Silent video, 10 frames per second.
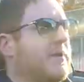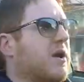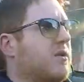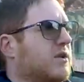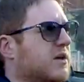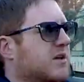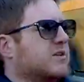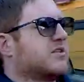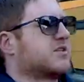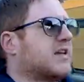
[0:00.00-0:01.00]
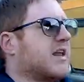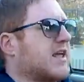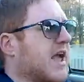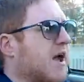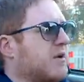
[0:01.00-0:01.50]
about just
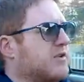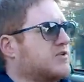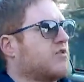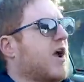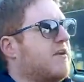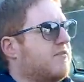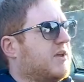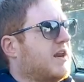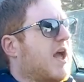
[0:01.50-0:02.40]
getting out and driving and